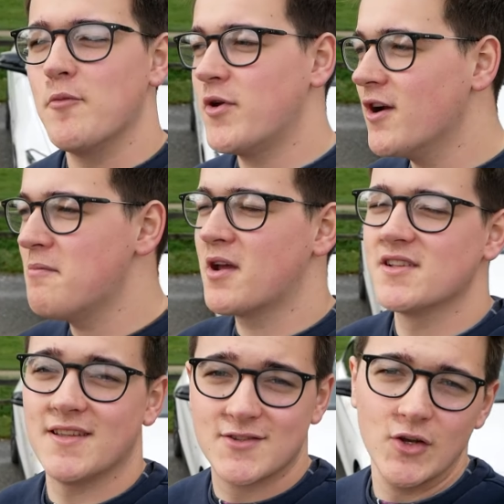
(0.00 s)
purely
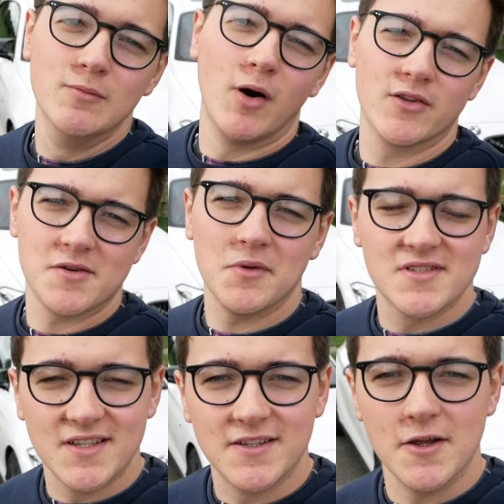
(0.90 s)
because the two mods I
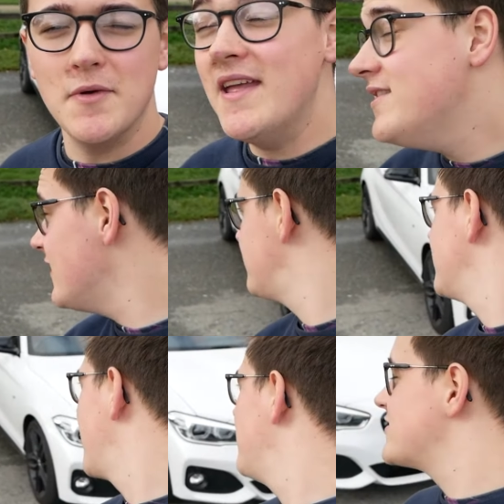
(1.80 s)
wanted to do in this
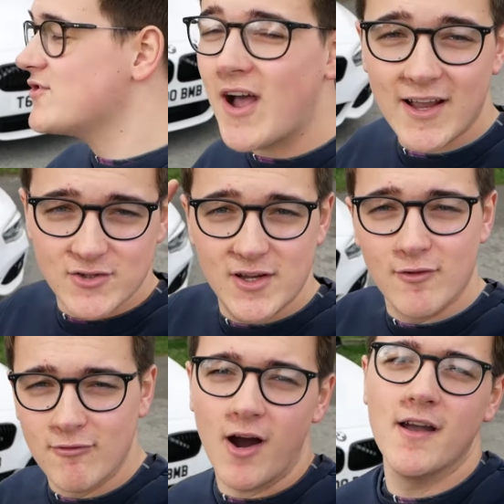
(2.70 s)
video is not actually
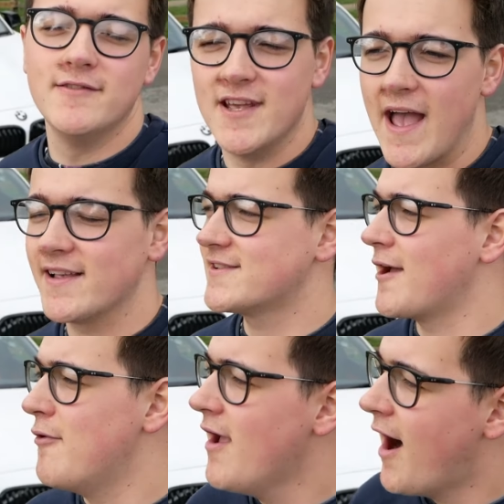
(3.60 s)
arrived yet.
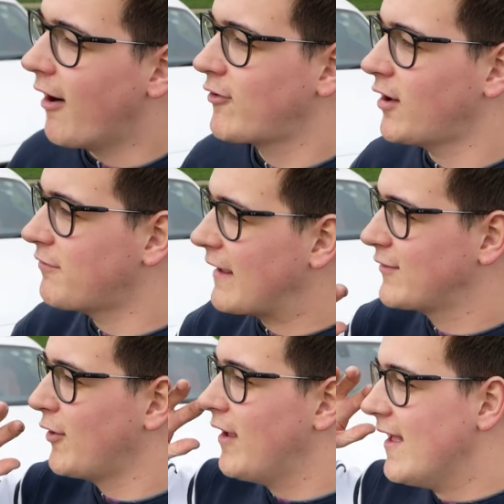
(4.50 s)
So I've kind of had
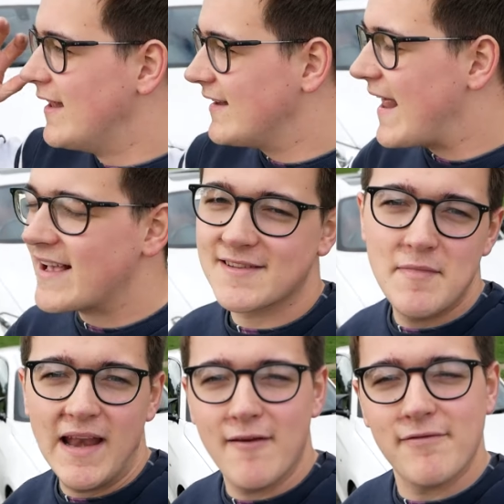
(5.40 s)
to last
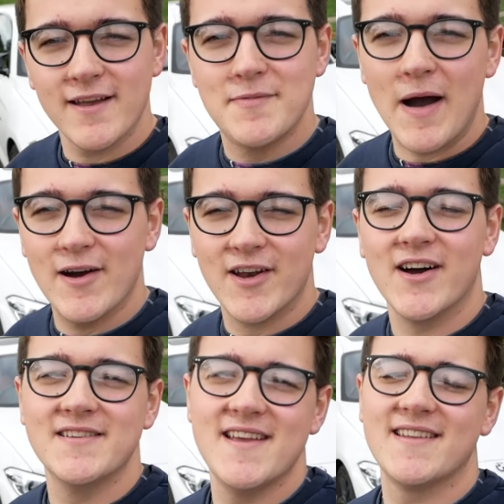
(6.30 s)
minute think about an
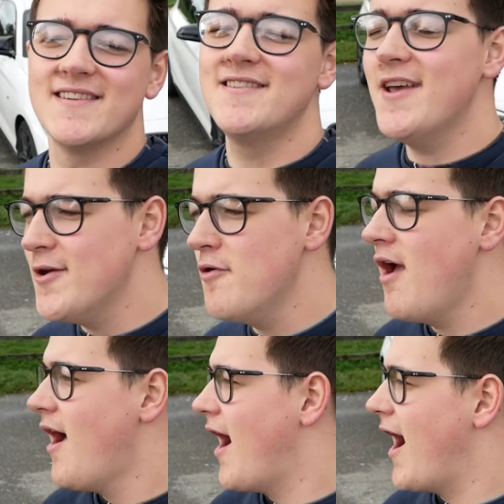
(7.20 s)
idea to do.
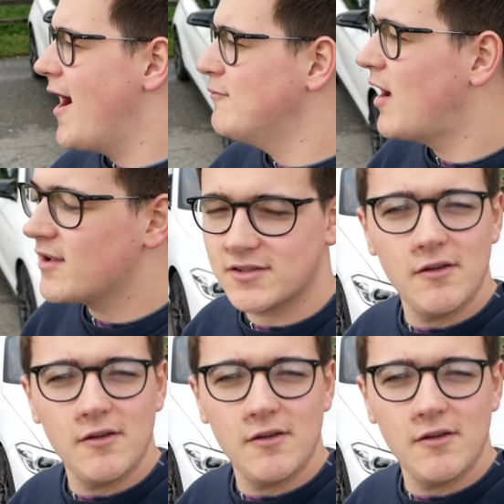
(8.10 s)
So